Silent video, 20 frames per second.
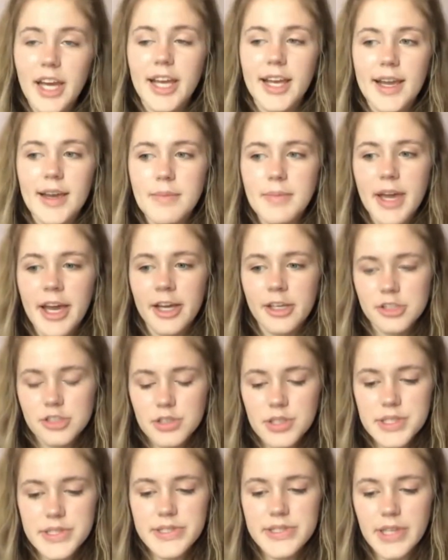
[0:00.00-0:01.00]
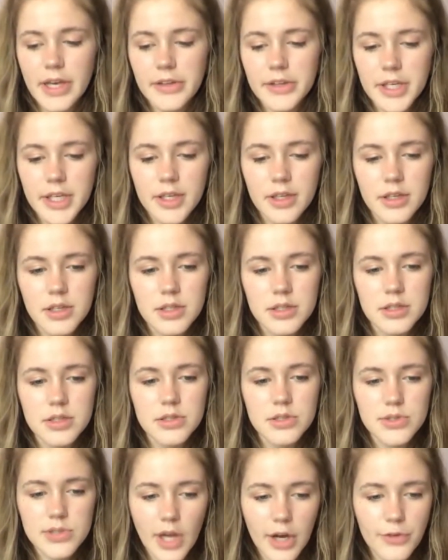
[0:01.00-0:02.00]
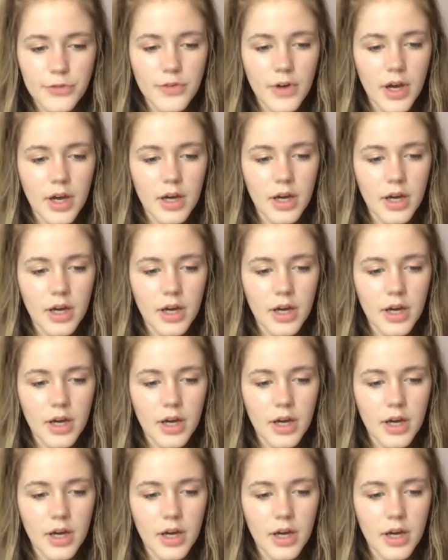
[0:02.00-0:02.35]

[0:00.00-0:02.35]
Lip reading: I am actually selling stuff